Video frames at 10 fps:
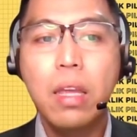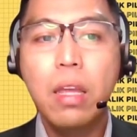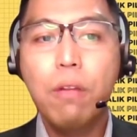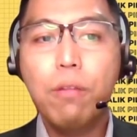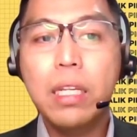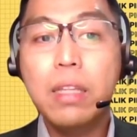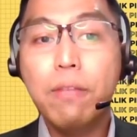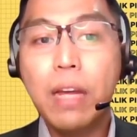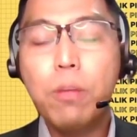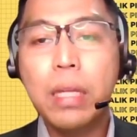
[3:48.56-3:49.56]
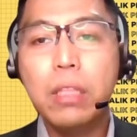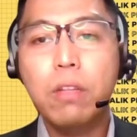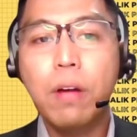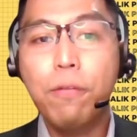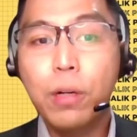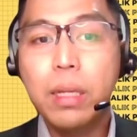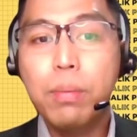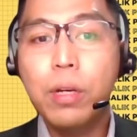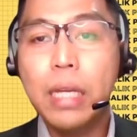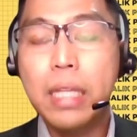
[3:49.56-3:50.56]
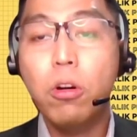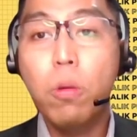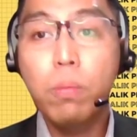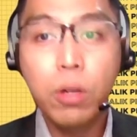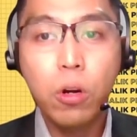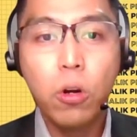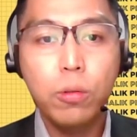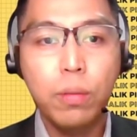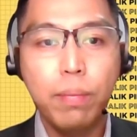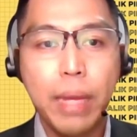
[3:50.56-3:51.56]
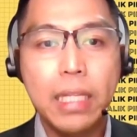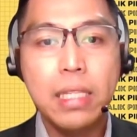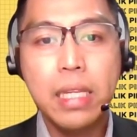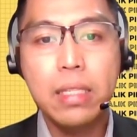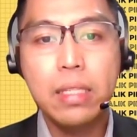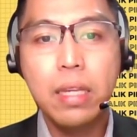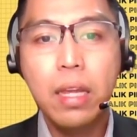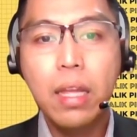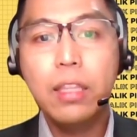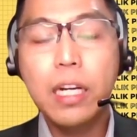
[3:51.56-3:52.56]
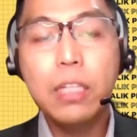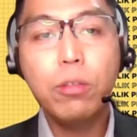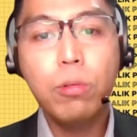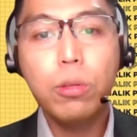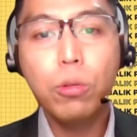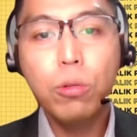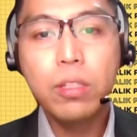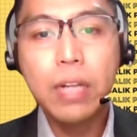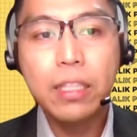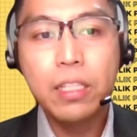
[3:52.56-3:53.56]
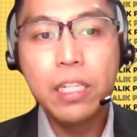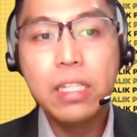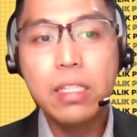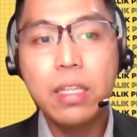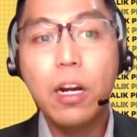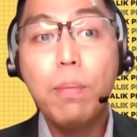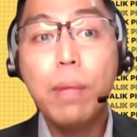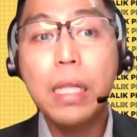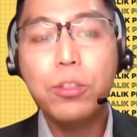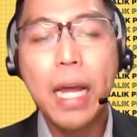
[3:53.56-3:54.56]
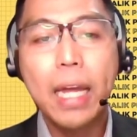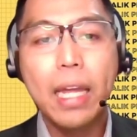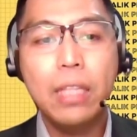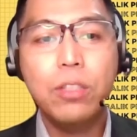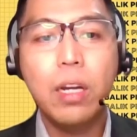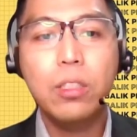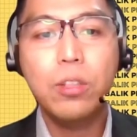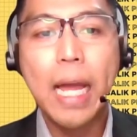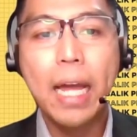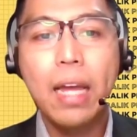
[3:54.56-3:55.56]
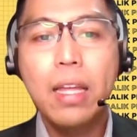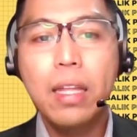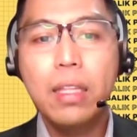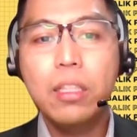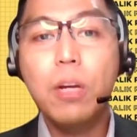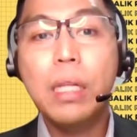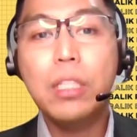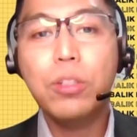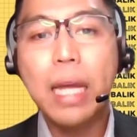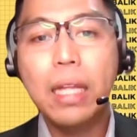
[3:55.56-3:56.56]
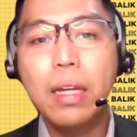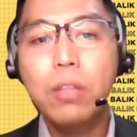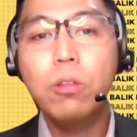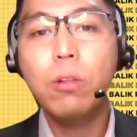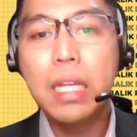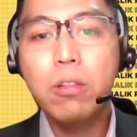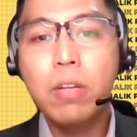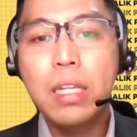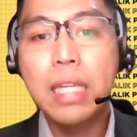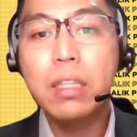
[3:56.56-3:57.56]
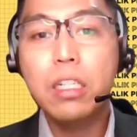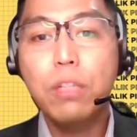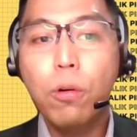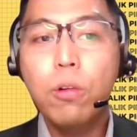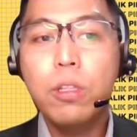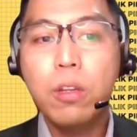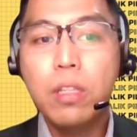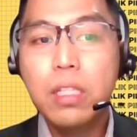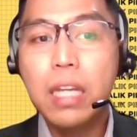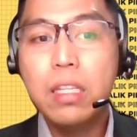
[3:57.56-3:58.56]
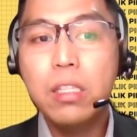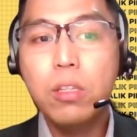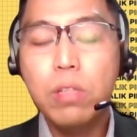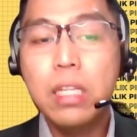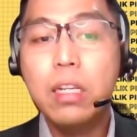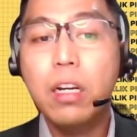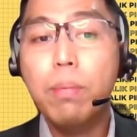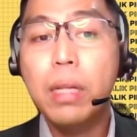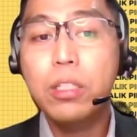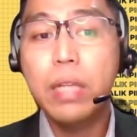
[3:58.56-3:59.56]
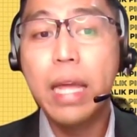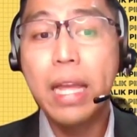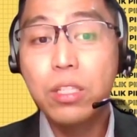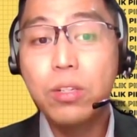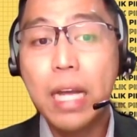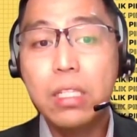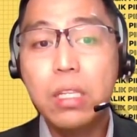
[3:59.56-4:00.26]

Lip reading: for the development of affordable and homegrown medicines. There are two strategies, the herbal track and drug track. The herbal track, Tuklas Lunas Centers focus on studies using herbal extracts,